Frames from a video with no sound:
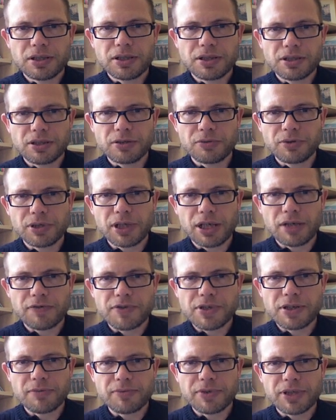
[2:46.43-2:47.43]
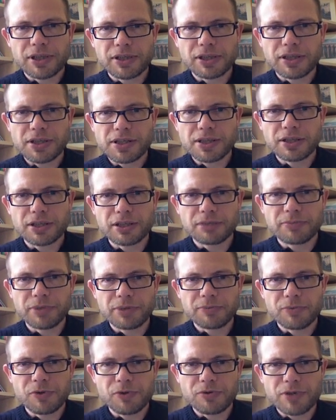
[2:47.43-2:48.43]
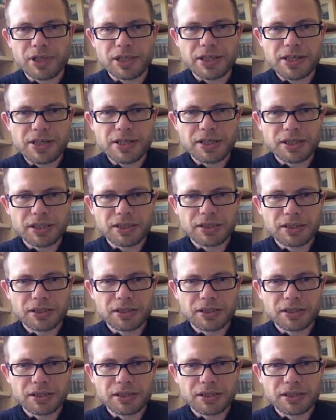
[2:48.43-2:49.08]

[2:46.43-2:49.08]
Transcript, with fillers: so we have something that's a little bit more realistic.